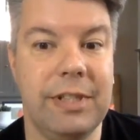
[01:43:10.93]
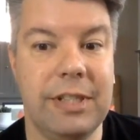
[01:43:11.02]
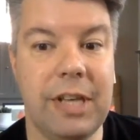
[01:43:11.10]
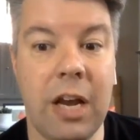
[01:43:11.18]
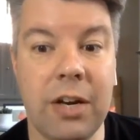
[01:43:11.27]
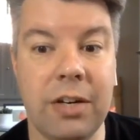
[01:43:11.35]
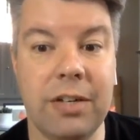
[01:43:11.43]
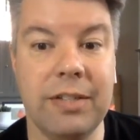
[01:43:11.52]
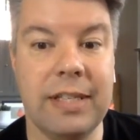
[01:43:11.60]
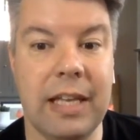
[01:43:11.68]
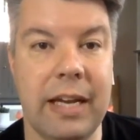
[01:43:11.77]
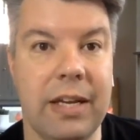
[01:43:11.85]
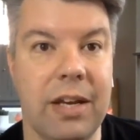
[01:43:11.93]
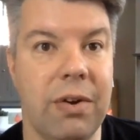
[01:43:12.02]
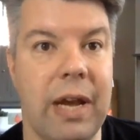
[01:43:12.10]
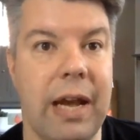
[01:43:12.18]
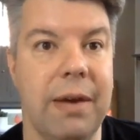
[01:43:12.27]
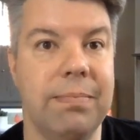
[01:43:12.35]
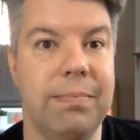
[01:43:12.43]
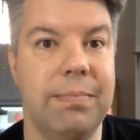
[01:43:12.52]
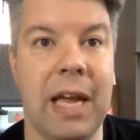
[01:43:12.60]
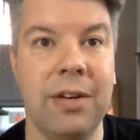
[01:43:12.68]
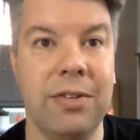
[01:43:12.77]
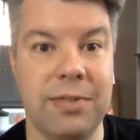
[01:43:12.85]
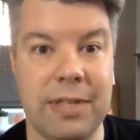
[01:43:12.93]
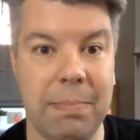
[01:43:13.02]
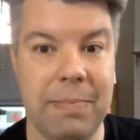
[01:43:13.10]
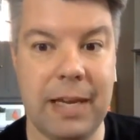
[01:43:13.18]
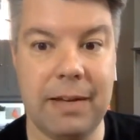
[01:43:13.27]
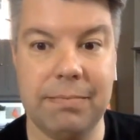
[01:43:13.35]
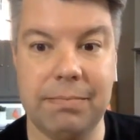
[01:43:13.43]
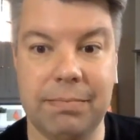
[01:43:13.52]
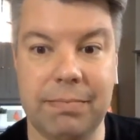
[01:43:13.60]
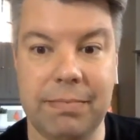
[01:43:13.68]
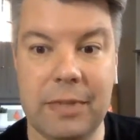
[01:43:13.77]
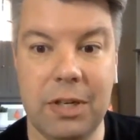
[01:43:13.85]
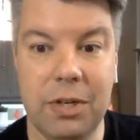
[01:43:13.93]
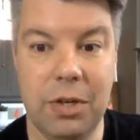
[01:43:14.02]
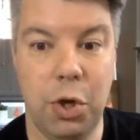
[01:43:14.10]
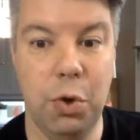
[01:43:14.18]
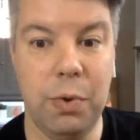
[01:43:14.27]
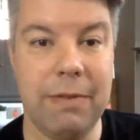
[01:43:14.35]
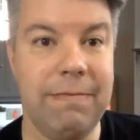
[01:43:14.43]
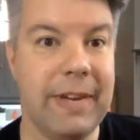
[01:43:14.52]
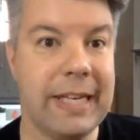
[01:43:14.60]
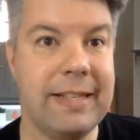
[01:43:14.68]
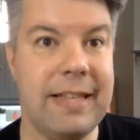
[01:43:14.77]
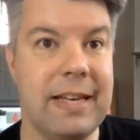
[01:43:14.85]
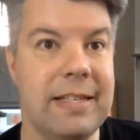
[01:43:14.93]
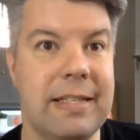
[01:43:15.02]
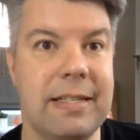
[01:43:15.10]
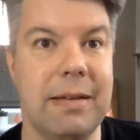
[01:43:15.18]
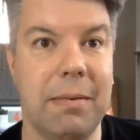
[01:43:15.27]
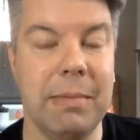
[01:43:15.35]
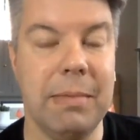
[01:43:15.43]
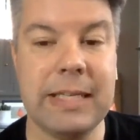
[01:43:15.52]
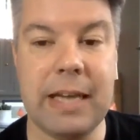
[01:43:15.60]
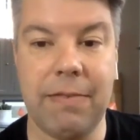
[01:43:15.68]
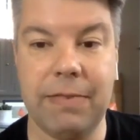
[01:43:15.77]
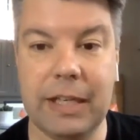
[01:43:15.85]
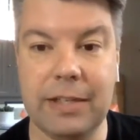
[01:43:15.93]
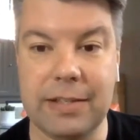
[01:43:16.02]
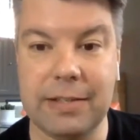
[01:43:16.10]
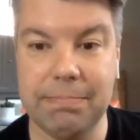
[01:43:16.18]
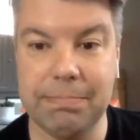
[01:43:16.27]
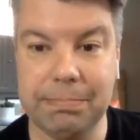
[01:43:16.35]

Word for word: Tugger's like, okay, we got to do something. Who can fix this? Mistoffelees.